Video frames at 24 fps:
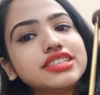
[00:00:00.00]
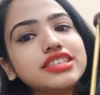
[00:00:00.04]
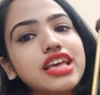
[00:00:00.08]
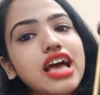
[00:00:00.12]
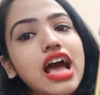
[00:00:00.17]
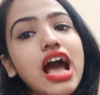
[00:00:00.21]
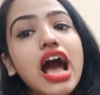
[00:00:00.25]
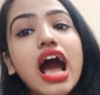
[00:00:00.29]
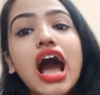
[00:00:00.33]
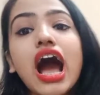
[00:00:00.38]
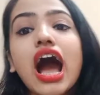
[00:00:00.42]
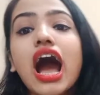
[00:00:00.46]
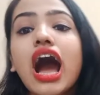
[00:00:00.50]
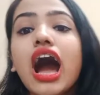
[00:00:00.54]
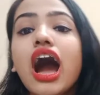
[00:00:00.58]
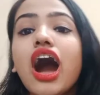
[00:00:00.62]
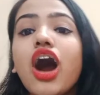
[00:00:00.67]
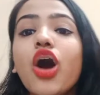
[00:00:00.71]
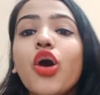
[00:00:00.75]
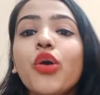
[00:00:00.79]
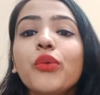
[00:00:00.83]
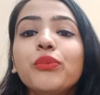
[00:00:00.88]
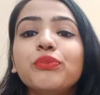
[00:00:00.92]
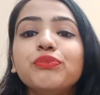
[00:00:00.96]

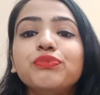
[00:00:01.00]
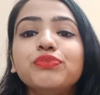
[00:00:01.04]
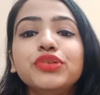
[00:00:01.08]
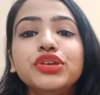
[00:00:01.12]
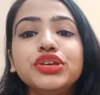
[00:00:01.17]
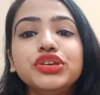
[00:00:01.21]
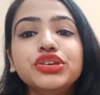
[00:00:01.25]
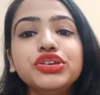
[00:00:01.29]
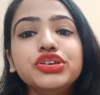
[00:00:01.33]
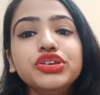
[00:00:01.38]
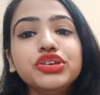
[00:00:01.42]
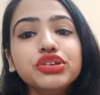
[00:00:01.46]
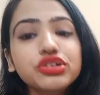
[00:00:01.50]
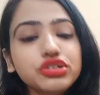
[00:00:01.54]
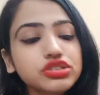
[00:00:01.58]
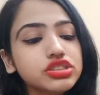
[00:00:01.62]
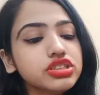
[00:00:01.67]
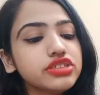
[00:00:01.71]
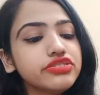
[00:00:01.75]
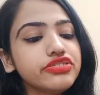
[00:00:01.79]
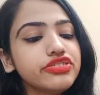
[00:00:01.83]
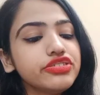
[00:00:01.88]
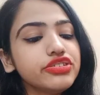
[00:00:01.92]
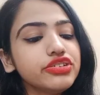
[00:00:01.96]
how
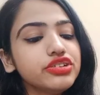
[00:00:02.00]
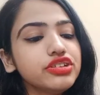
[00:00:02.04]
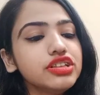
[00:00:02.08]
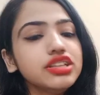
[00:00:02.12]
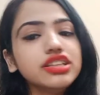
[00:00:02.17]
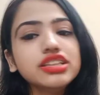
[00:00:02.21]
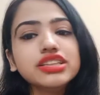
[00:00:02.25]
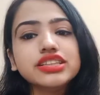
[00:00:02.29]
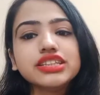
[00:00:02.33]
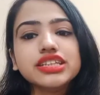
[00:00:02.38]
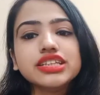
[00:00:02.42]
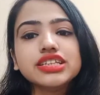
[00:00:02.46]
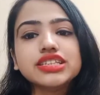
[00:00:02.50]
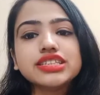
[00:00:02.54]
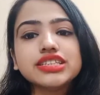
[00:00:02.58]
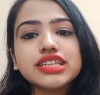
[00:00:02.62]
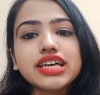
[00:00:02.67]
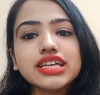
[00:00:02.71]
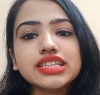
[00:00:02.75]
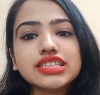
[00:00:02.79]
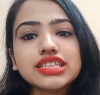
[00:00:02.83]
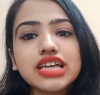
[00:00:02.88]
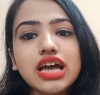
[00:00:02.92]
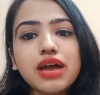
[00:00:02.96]
beautiful this
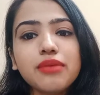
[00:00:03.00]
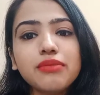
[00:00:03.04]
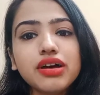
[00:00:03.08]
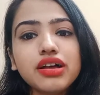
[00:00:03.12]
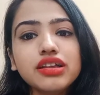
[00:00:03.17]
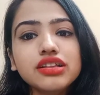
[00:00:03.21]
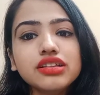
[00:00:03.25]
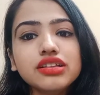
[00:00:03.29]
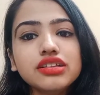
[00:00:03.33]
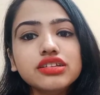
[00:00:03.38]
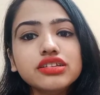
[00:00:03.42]
scent timer.